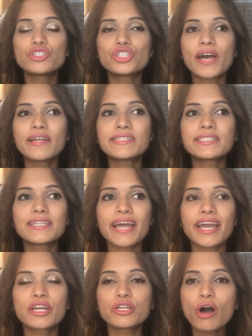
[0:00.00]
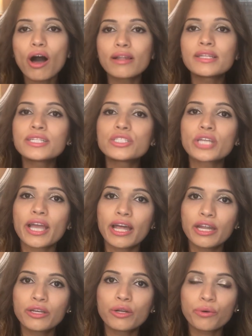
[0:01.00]
just acknowledge
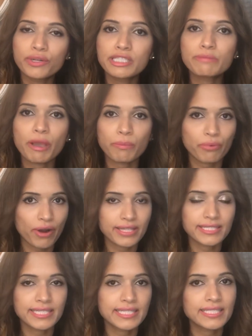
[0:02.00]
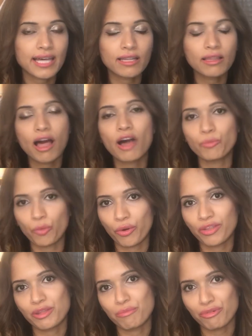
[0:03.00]
and notice my presence a lot
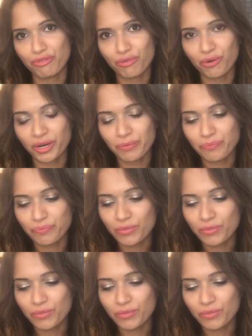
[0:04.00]
more than before.